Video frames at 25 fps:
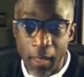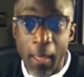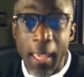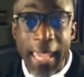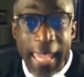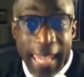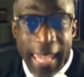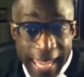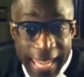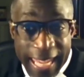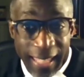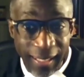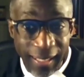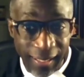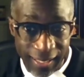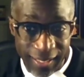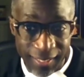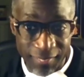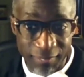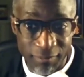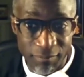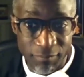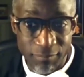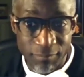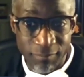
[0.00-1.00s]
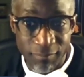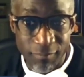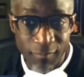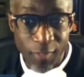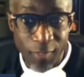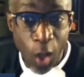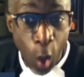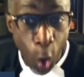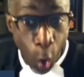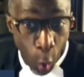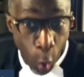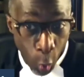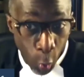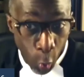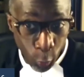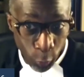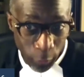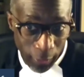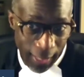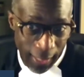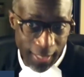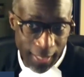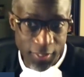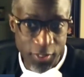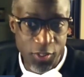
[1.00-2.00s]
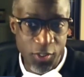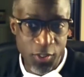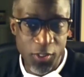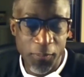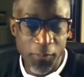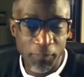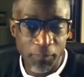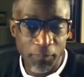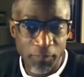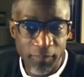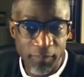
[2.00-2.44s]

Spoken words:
healing, wholeness,